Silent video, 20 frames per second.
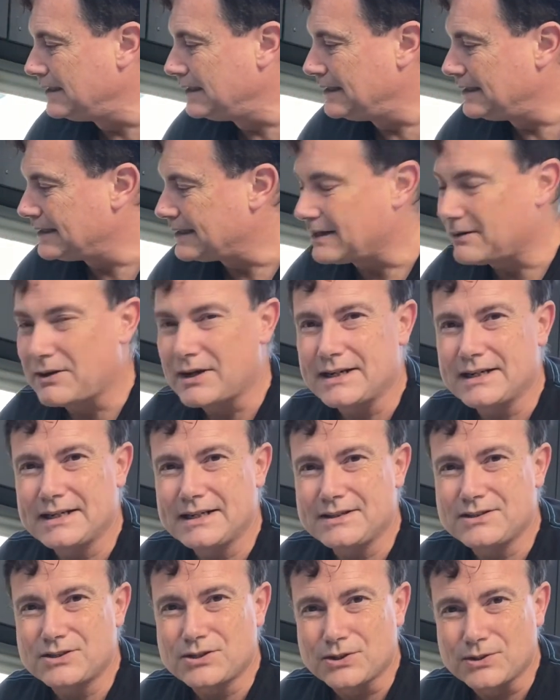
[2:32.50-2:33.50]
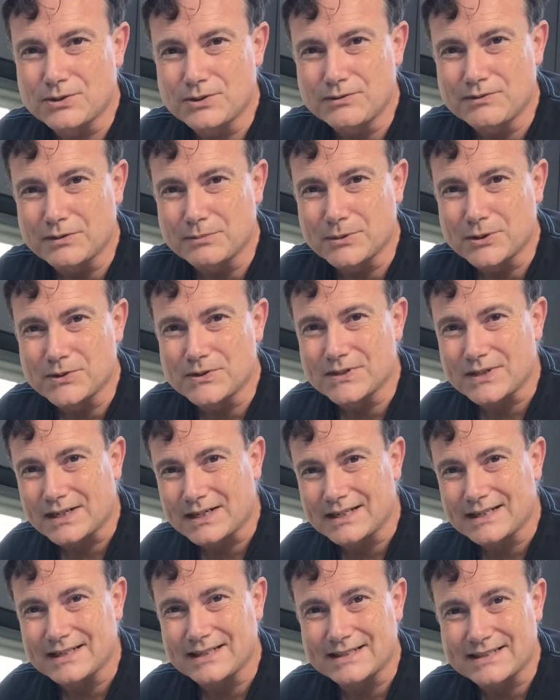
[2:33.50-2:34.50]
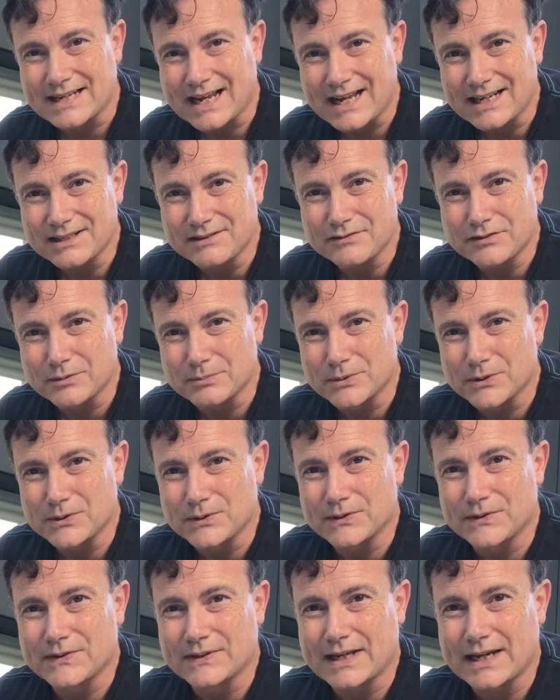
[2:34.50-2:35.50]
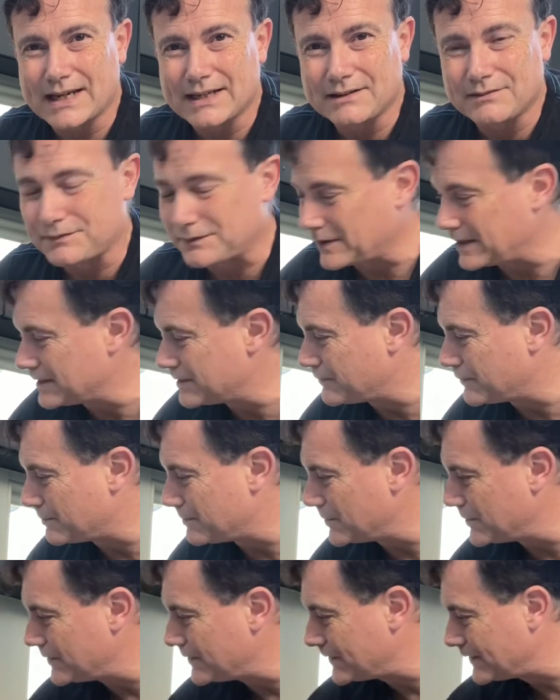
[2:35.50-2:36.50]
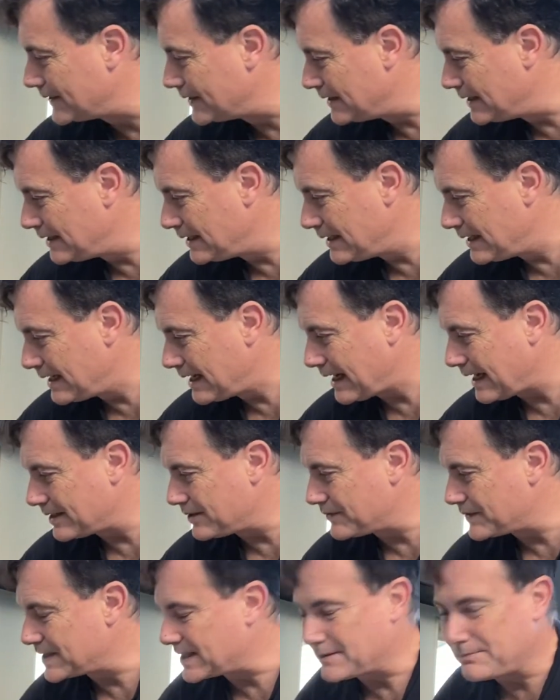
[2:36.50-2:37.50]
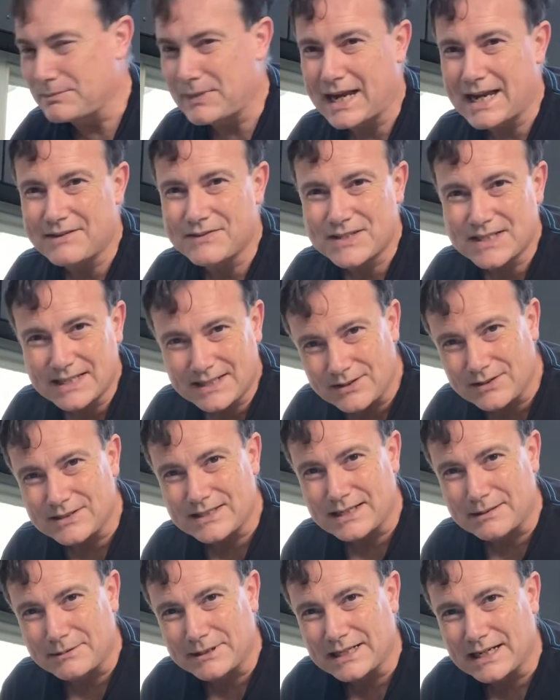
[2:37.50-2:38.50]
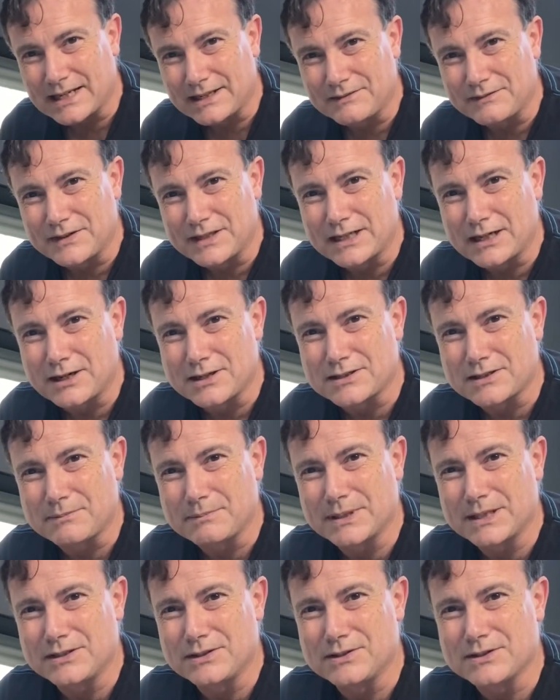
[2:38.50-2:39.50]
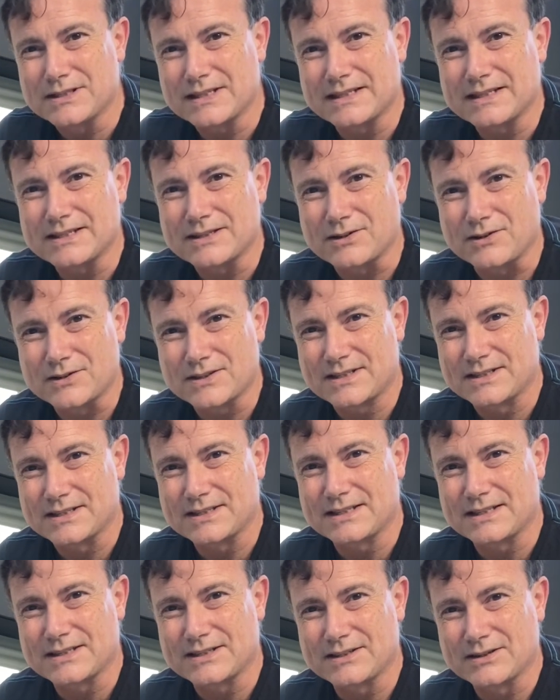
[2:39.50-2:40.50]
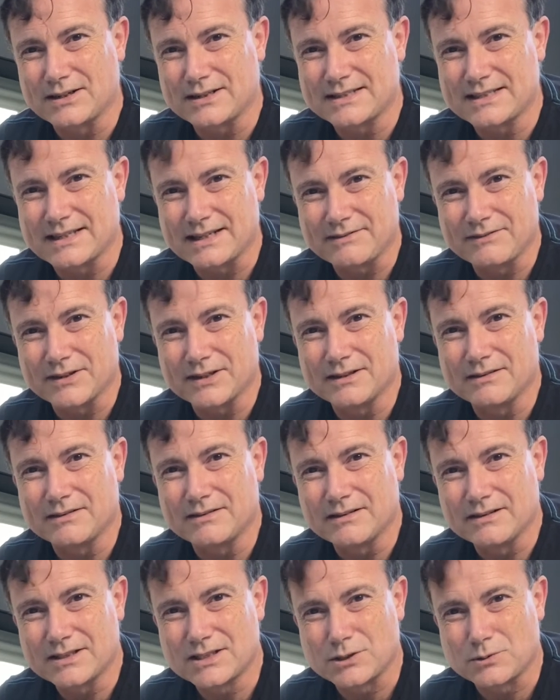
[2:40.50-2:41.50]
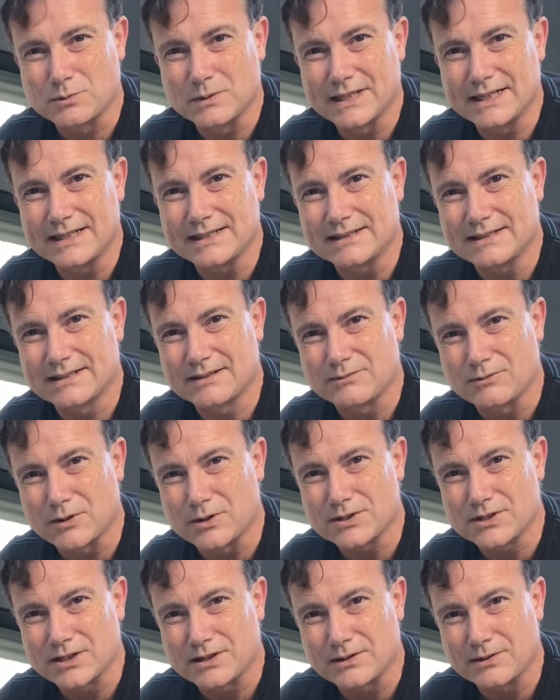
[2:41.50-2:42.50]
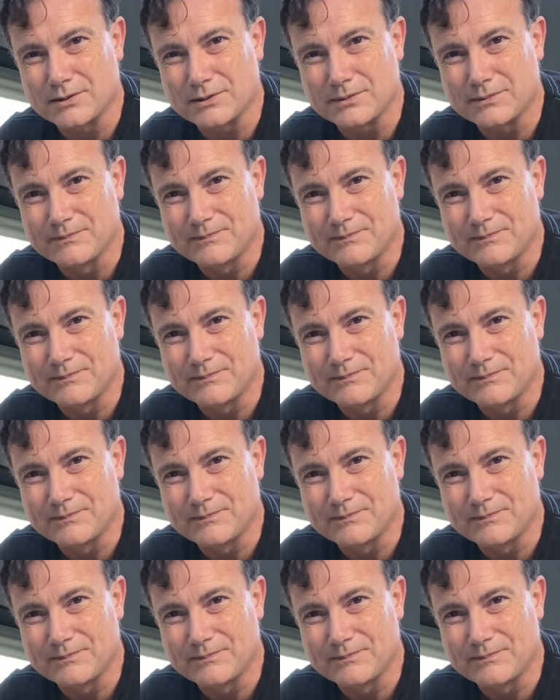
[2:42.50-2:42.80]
Now I need 2 vermouths. I need an Italian vermouth and a French vermouth. And you may have seen on some of the other videos I've been using this Oscar 697 Sweet Rosso